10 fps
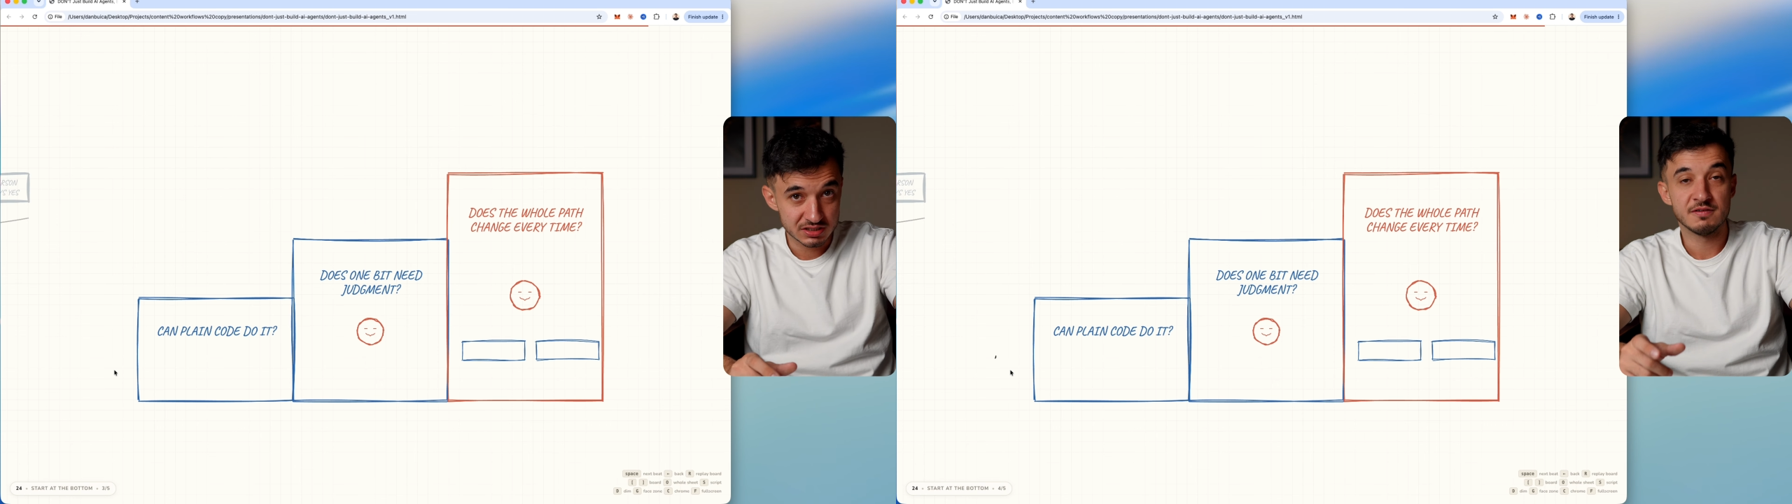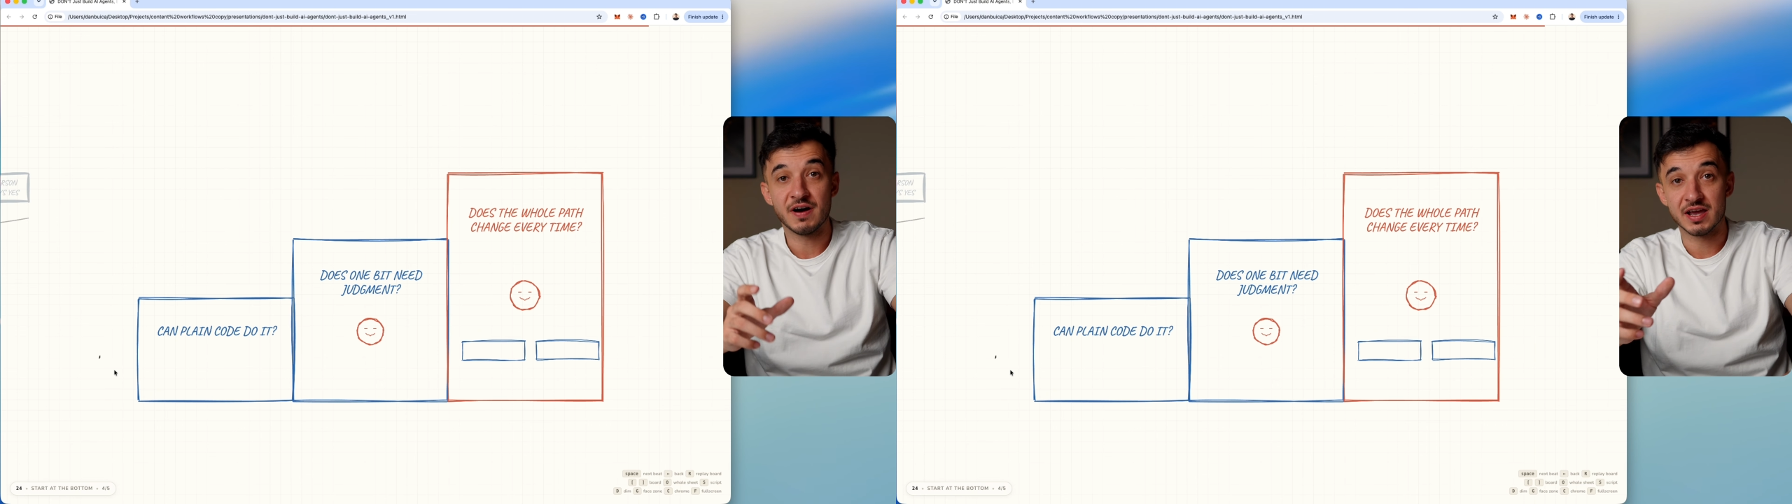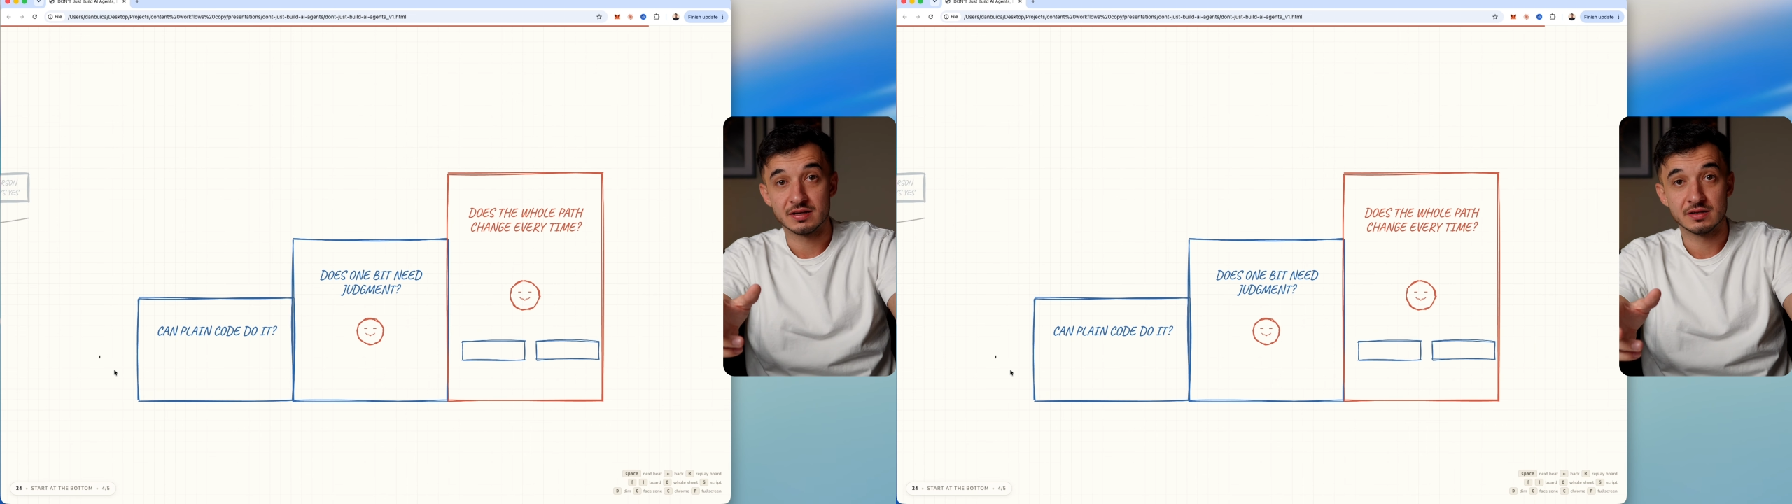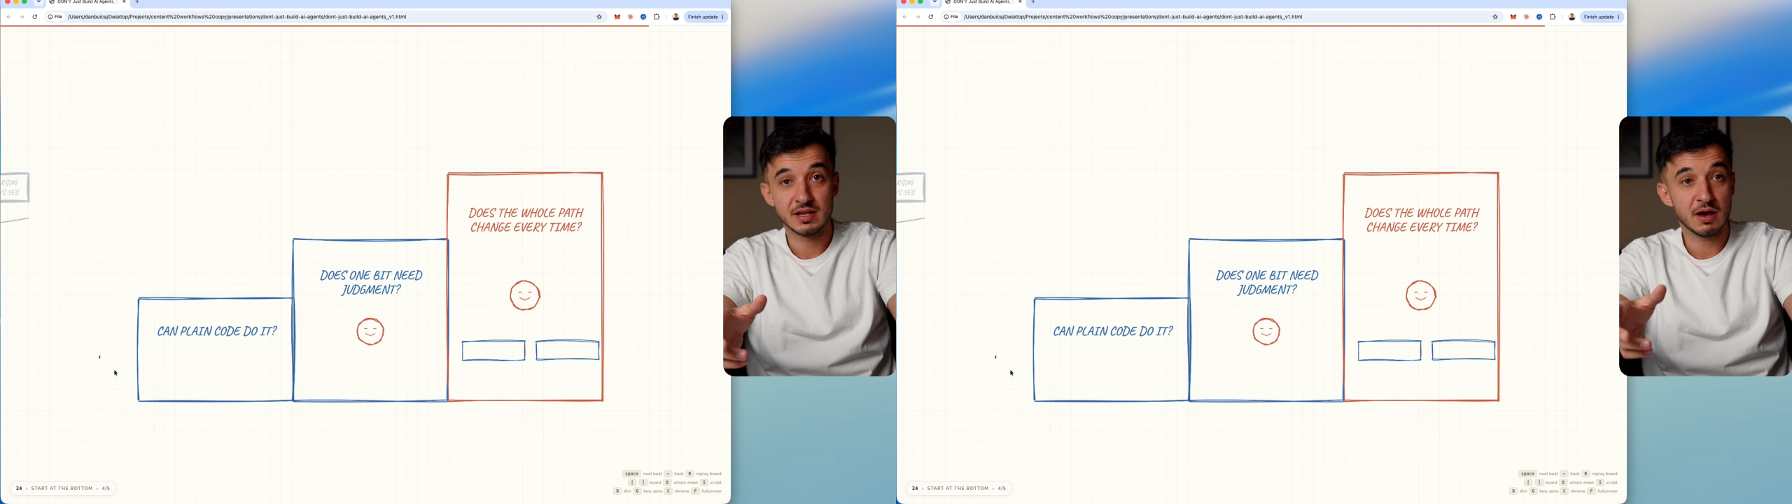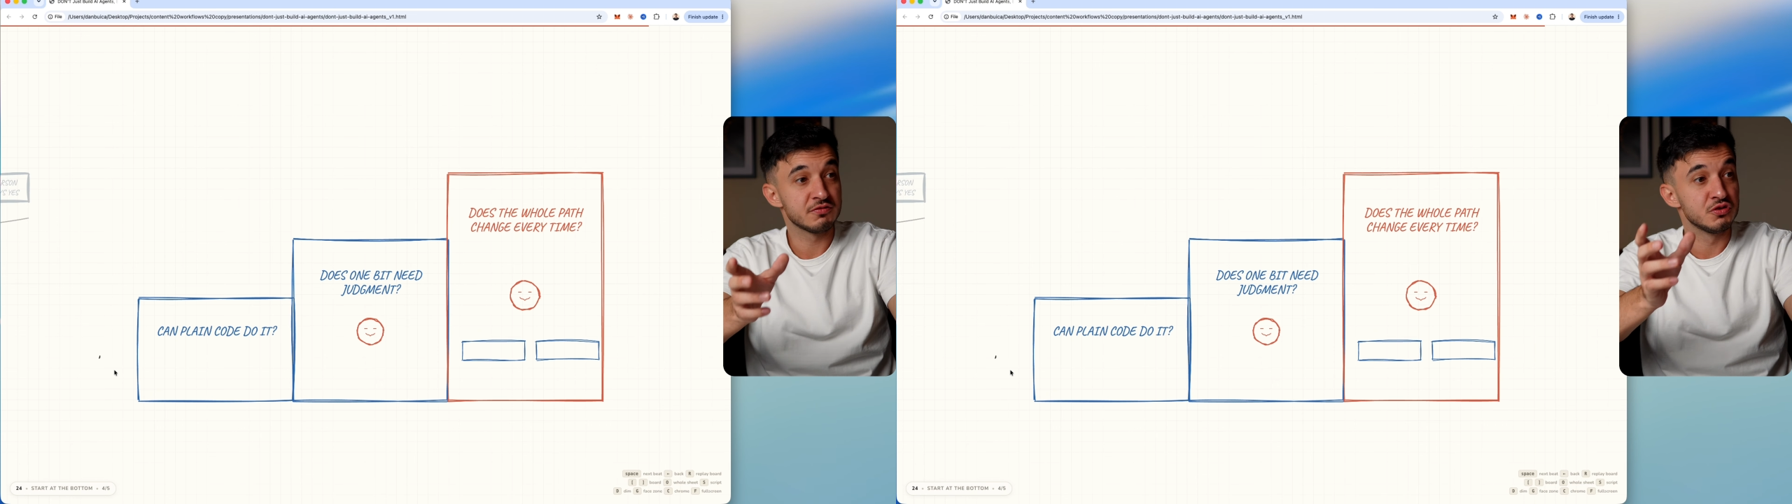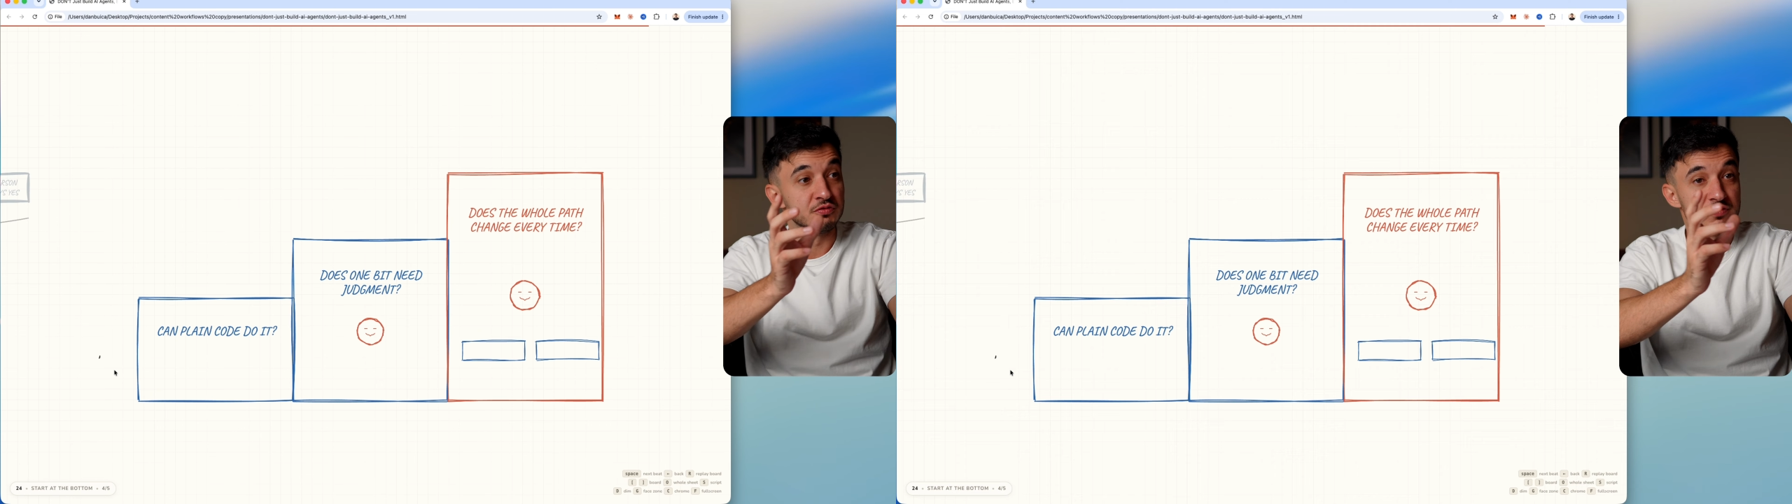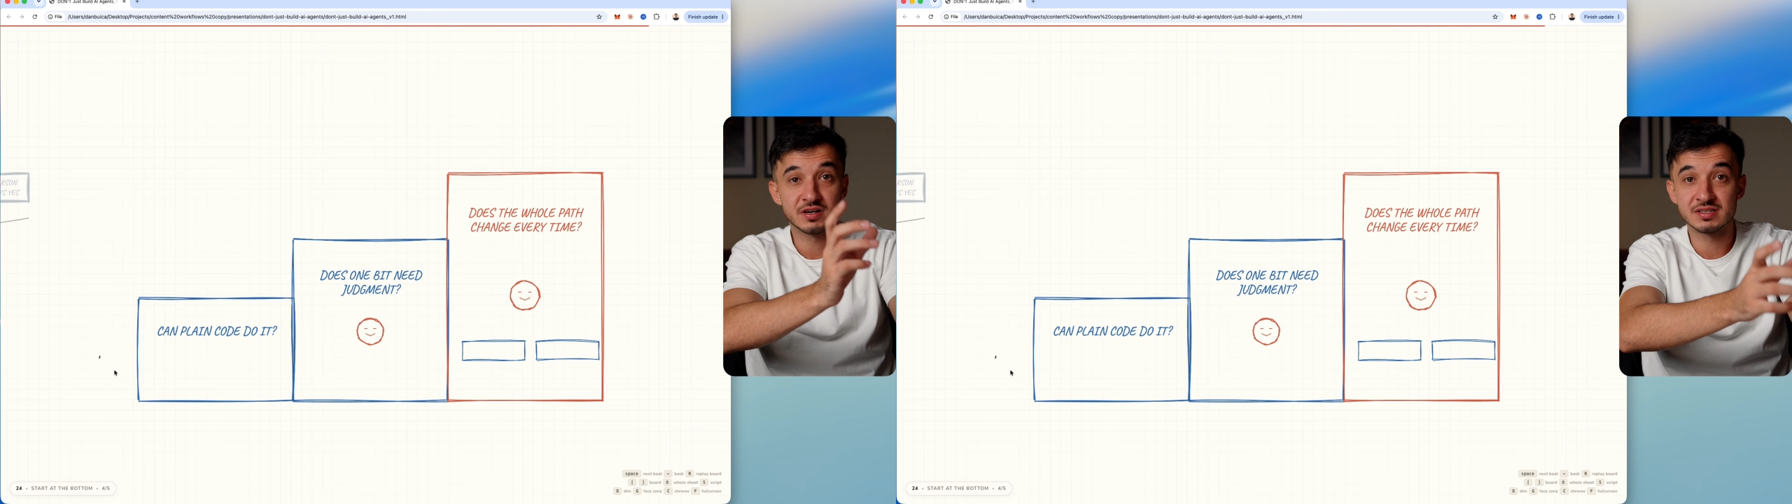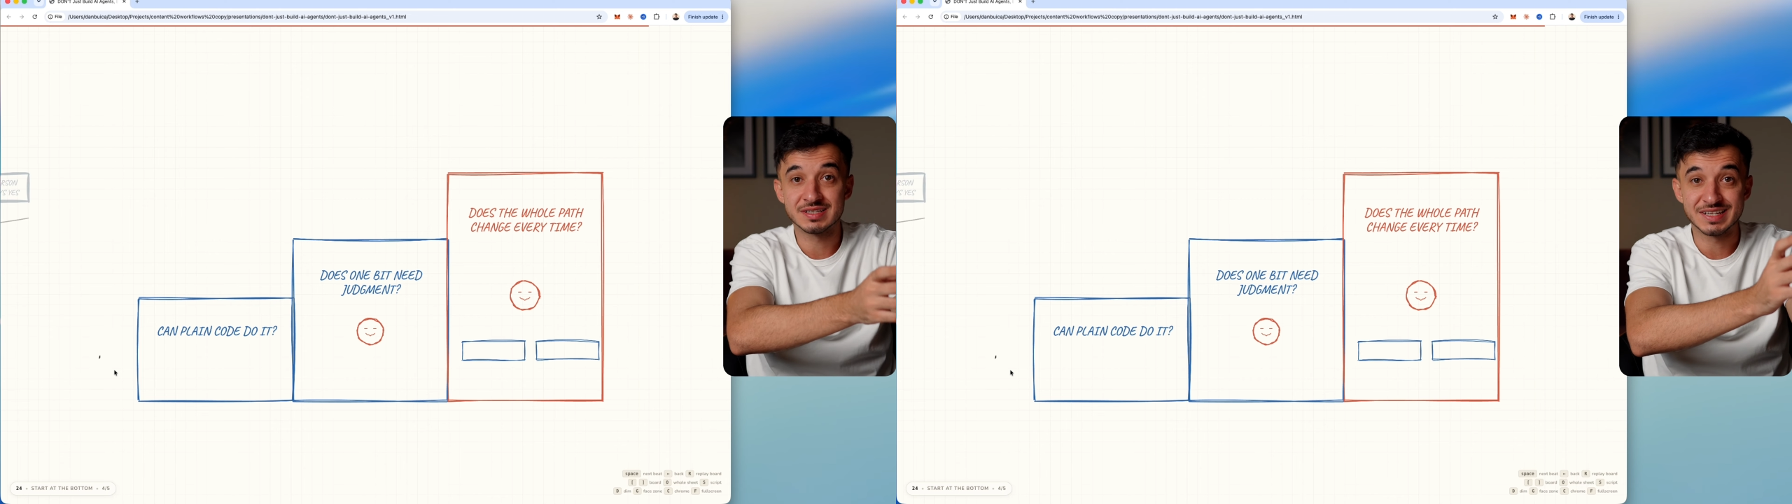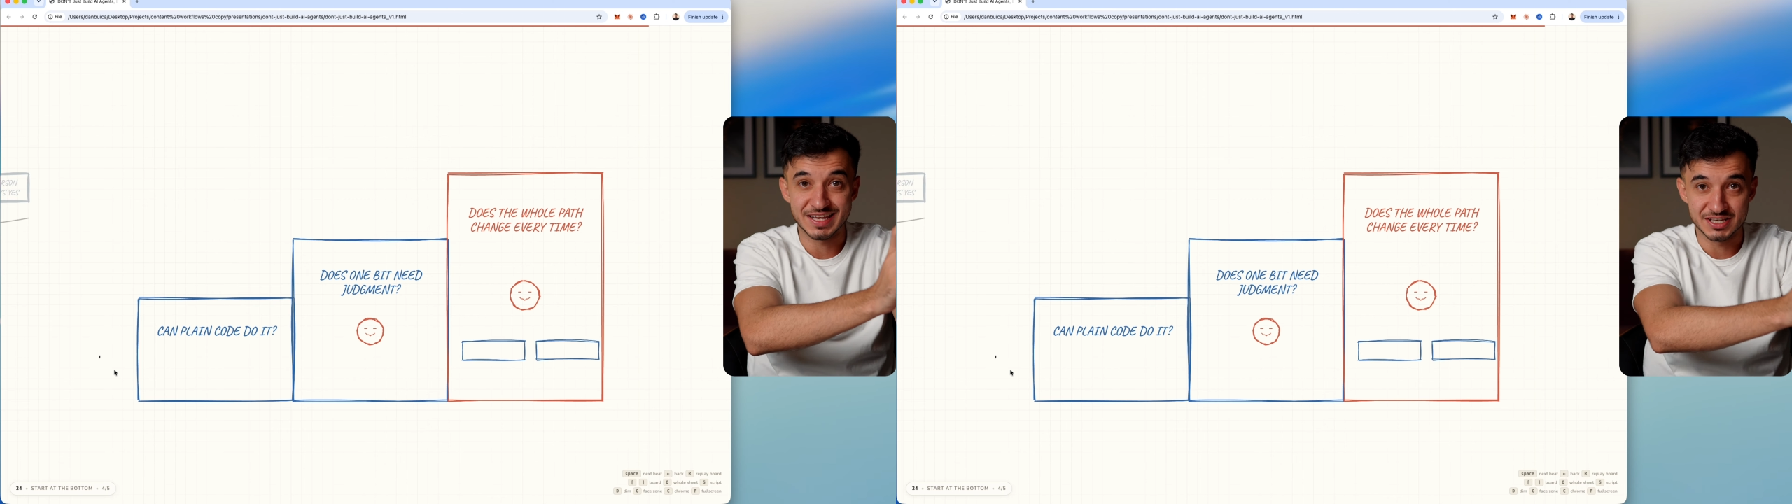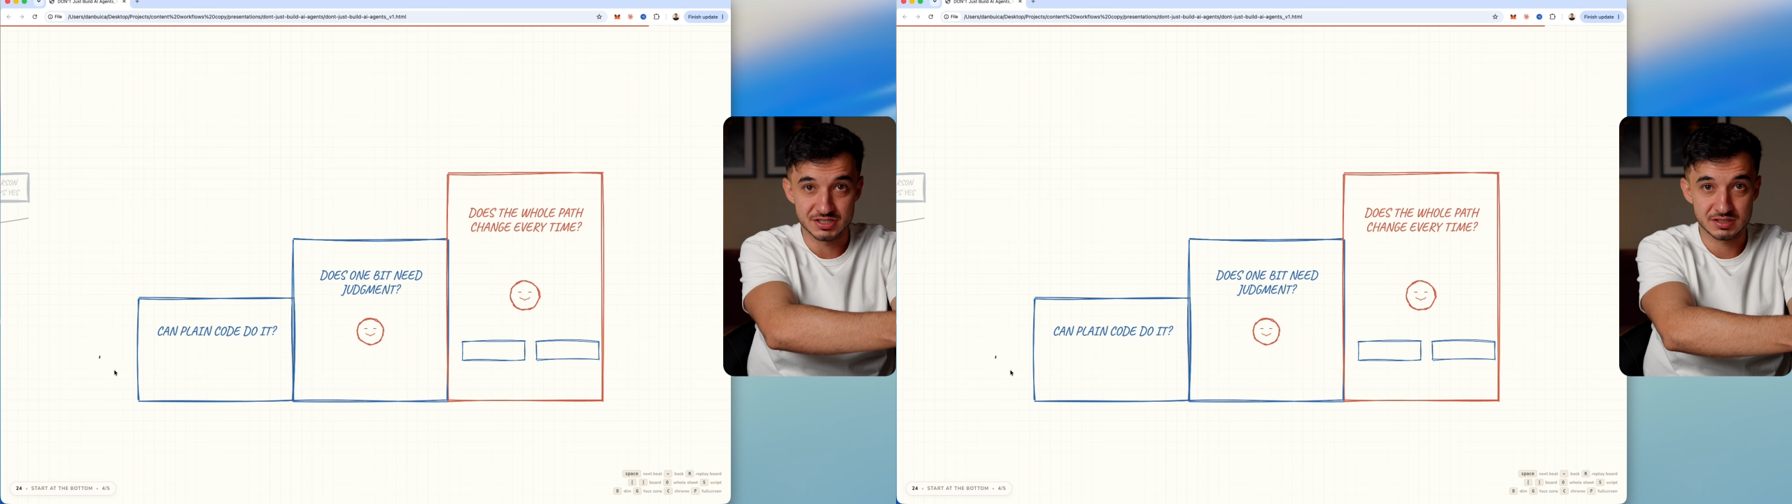Fine, now you've earned an
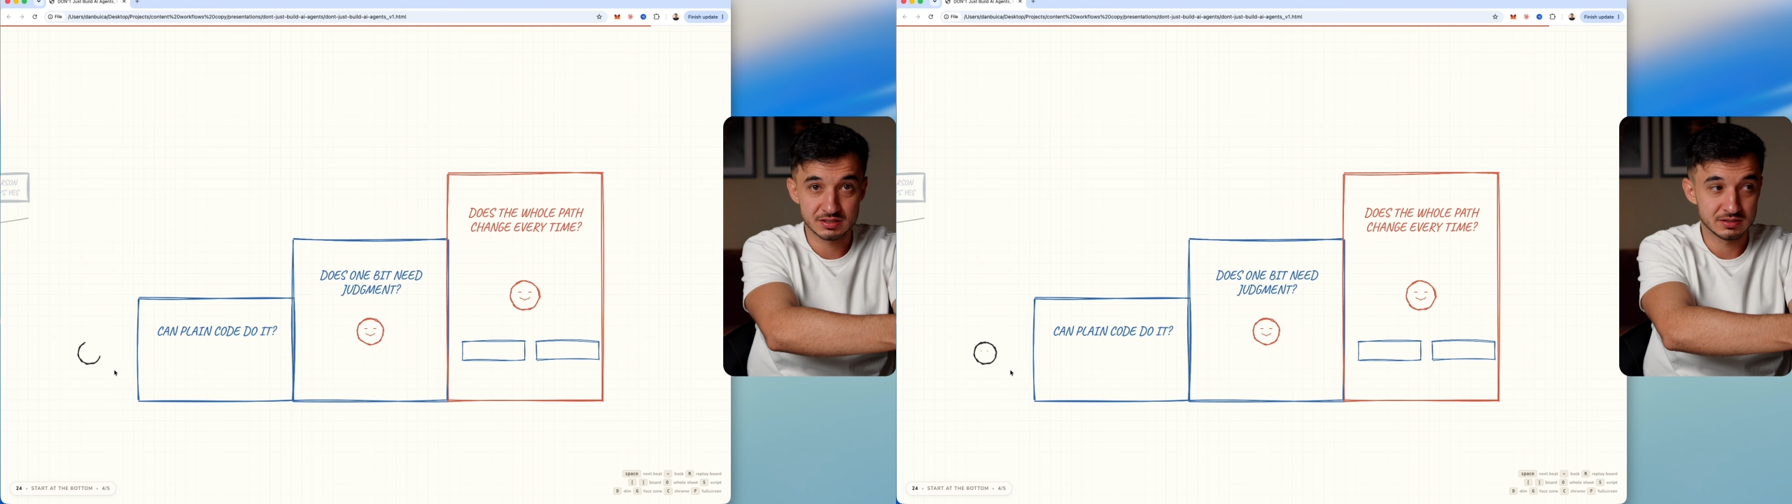agent.